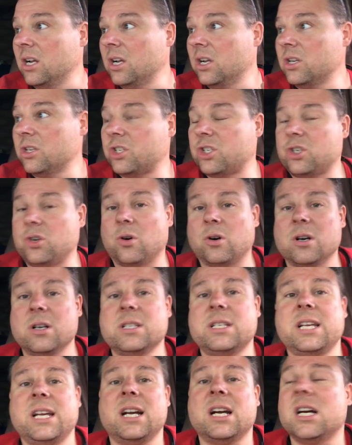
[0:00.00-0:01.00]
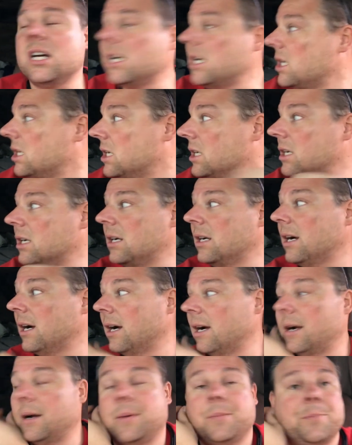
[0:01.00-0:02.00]
stores here,
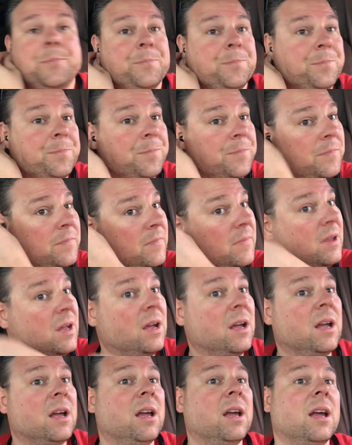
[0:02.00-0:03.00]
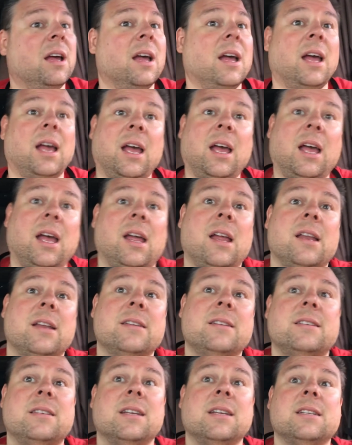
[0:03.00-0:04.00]
um, and
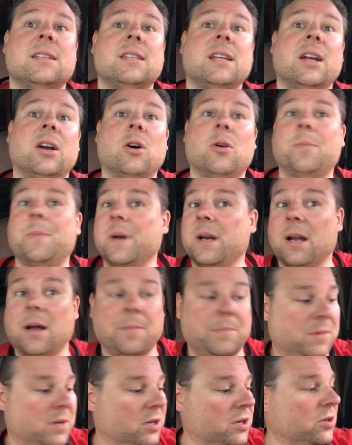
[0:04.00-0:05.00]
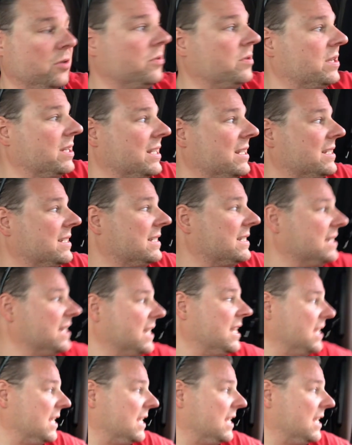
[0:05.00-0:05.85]
since they opened up the new D C,